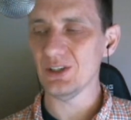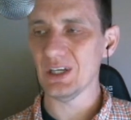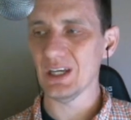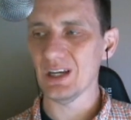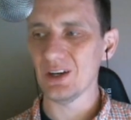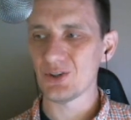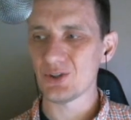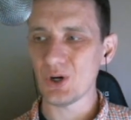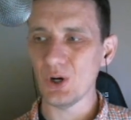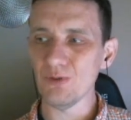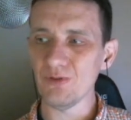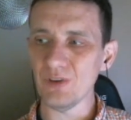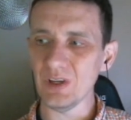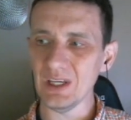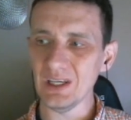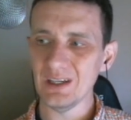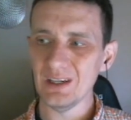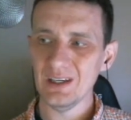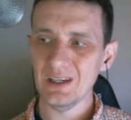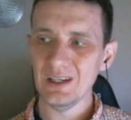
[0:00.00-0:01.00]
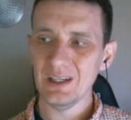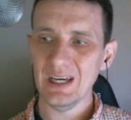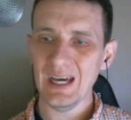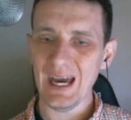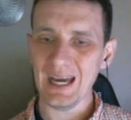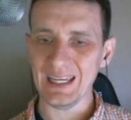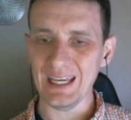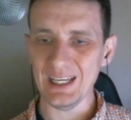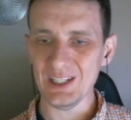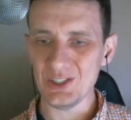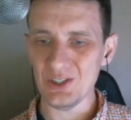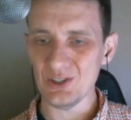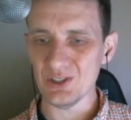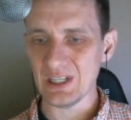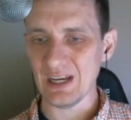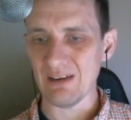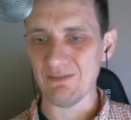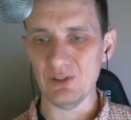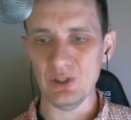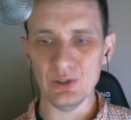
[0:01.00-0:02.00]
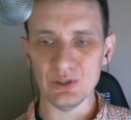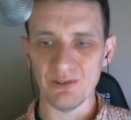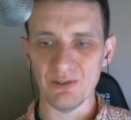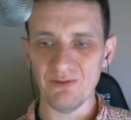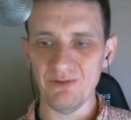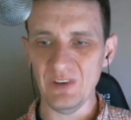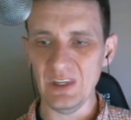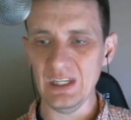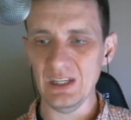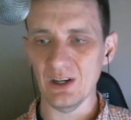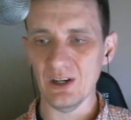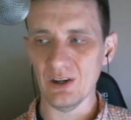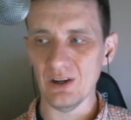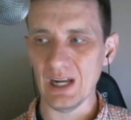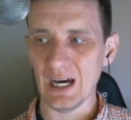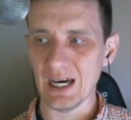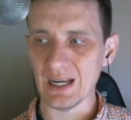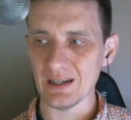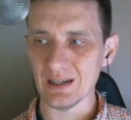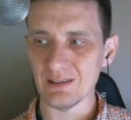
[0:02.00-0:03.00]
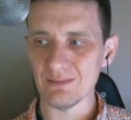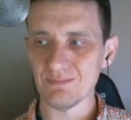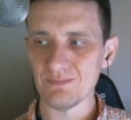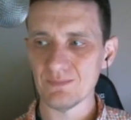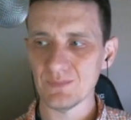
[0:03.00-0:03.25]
get a trophy. I guess you just have to use a feeder, not a